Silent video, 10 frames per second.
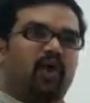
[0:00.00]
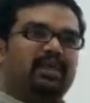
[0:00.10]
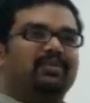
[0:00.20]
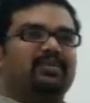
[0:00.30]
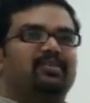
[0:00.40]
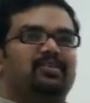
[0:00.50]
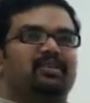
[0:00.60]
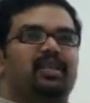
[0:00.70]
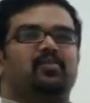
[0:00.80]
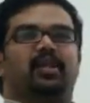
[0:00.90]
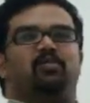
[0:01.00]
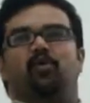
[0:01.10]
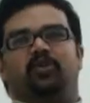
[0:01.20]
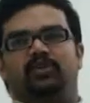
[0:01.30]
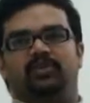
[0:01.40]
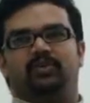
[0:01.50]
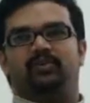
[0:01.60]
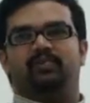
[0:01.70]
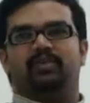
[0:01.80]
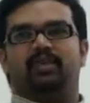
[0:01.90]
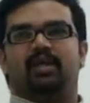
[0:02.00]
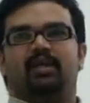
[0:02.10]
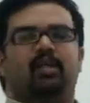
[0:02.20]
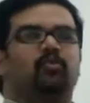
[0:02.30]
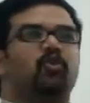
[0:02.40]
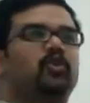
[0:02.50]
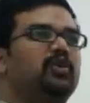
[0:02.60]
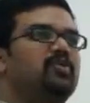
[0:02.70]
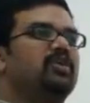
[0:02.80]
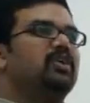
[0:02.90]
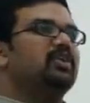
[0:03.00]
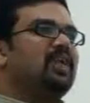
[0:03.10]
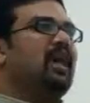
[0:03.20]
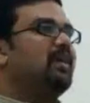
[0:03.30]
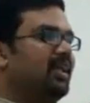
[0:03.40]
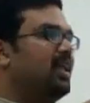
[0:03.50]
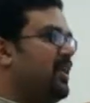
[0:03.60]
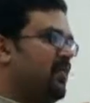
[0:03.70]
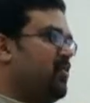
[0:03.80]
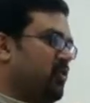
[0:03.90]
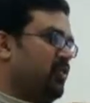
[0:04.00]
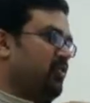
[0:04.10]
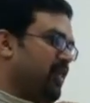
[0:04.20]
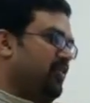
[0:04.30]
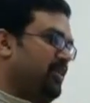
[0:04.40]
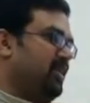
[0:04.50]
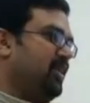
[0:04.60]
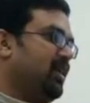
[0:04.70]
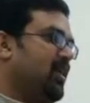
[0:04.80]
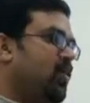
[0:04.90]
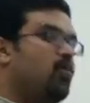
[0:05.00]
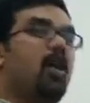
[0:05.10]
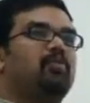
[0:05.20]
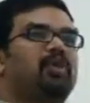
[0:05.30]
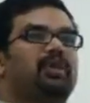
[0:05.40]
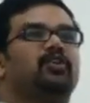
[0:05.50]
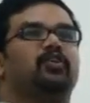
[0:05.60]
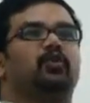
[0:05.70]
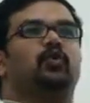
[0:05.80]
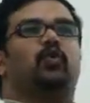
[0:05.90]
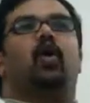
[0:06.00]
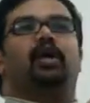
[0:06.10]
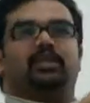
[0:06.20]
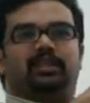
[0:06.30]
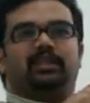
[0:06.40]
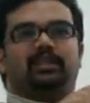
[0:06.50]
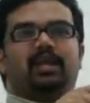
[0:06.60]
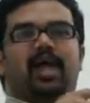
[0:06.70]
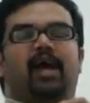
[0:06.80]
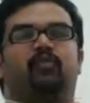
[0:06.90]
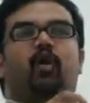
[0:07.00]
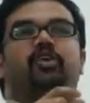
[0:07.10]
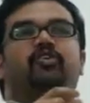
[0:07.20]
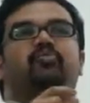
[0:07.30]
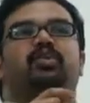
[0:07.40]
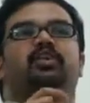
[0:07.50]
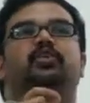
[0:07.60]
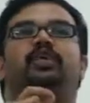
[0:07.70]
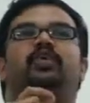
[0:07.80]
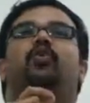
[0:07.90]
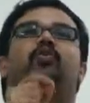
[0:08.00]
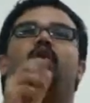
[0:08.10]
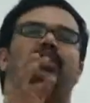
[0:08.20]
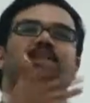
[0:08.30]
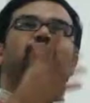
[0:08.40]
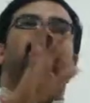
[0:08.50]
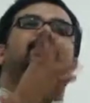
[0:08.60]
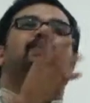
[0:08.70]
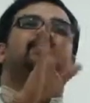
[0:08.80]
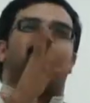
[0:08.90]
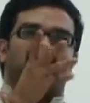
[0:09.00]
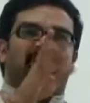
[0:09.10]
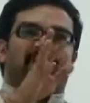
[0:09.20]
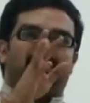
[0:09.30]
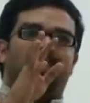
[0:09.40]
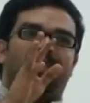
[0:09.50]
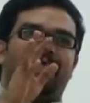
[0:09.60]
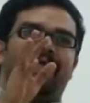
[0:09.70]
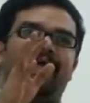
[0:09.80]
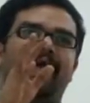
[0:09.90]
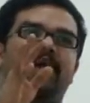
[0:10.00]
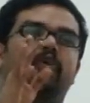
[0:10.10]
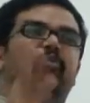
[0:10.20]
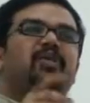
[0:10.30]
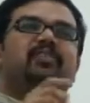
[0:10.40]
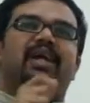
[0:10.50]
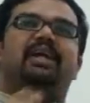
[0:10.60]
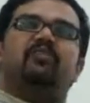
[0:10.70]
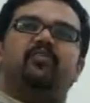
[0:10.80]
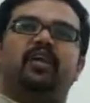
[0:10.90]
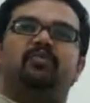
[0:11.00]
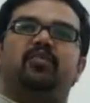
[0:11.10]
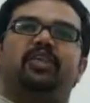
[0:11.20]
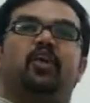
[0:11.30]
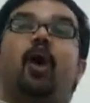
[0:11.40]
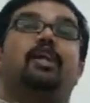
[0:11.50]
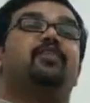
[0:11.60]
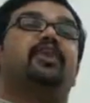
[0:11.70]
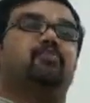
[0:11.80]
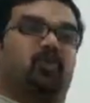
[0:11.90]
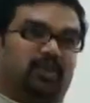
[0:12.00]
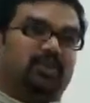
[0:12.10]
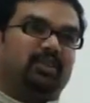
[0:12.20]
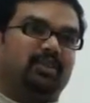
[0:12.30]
One is this TV remotes. There is no universal standard in TV remotes if you ask. What button should do what and what symbol should denote what. There is no universal way. You will be very comfortable with your TV remote.